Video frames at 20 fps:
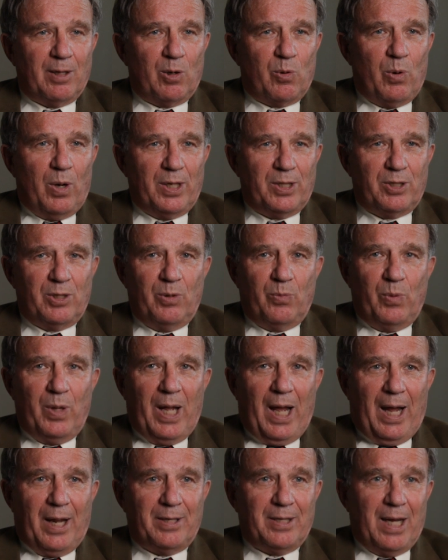the question
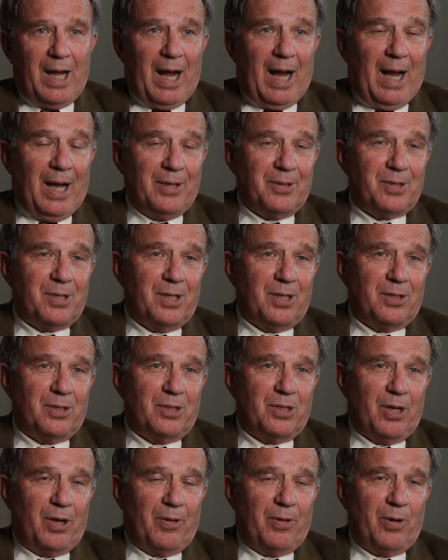we had to ask
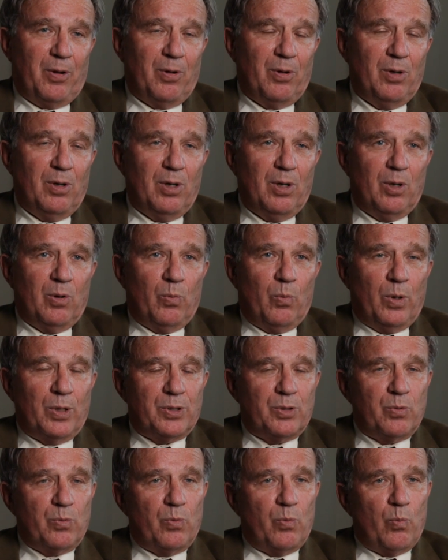each other
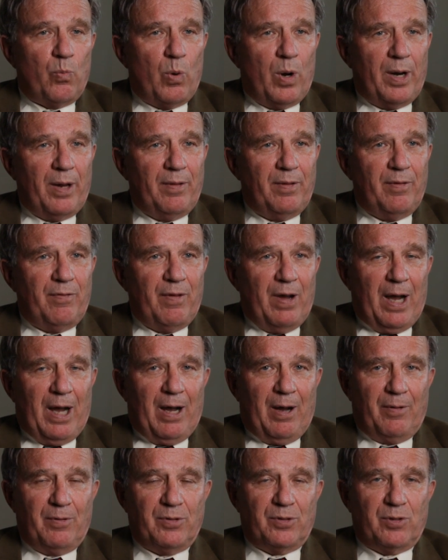was one of the
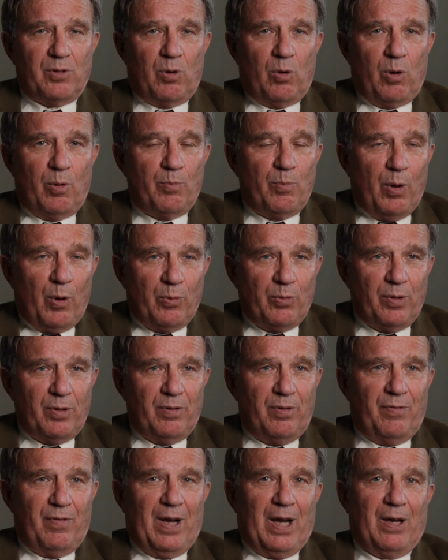valves or both
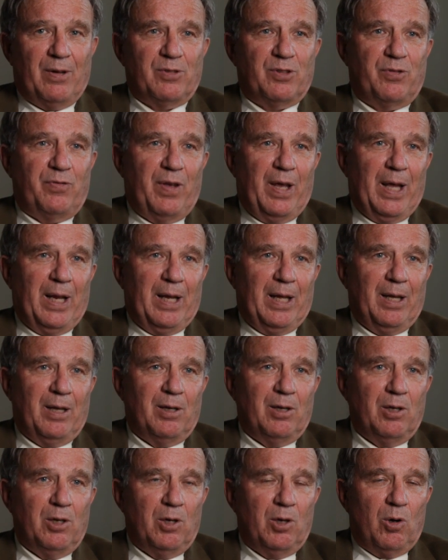of the valves
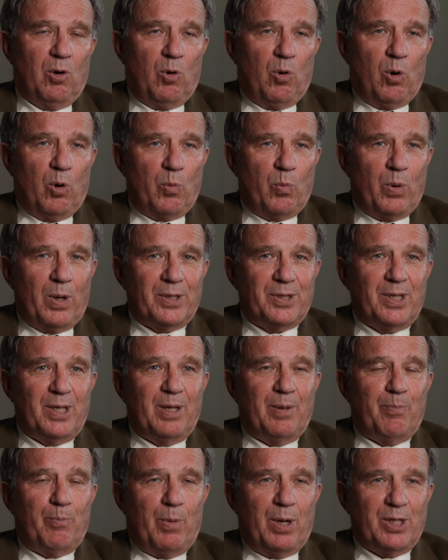failing, or was
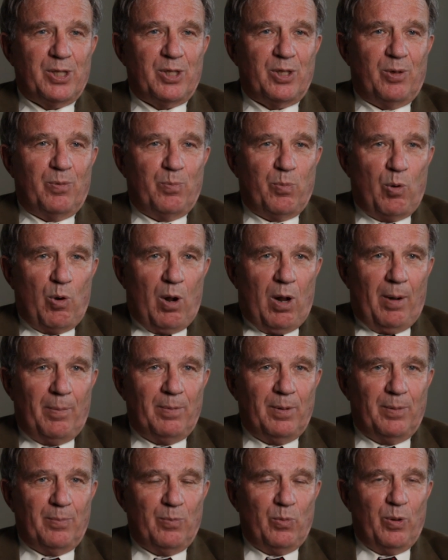it a muscle
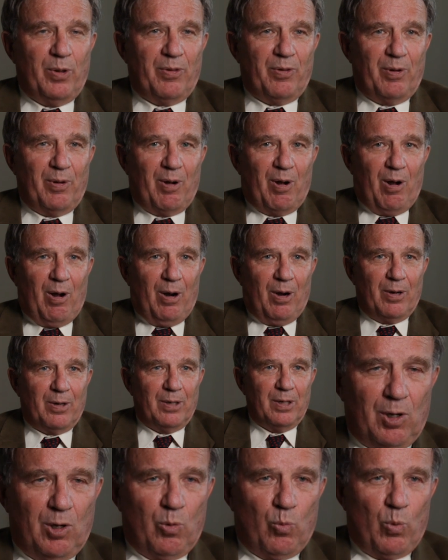problem with her heart?
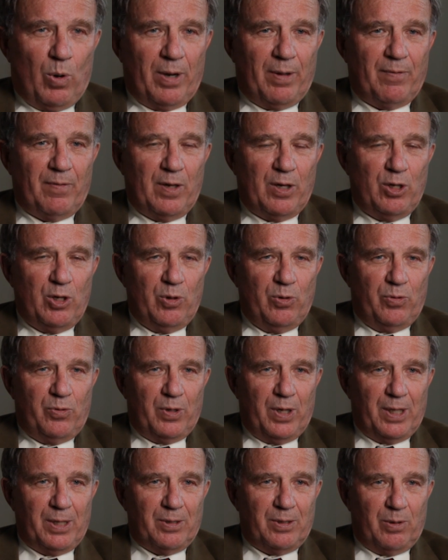One of the new
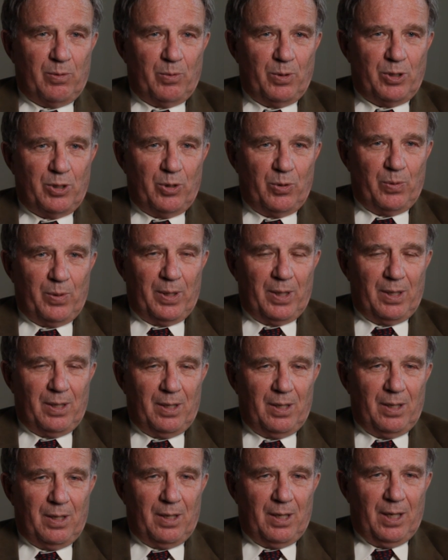things that we're doing
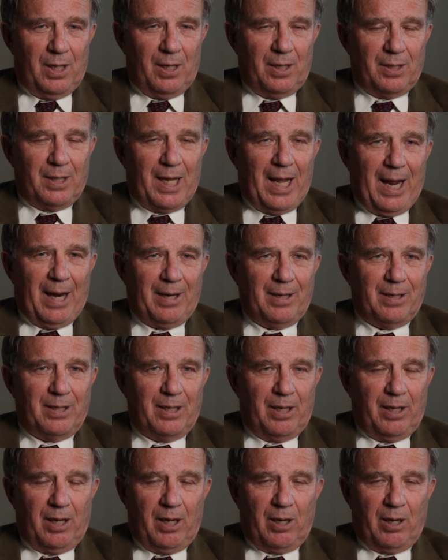in Canada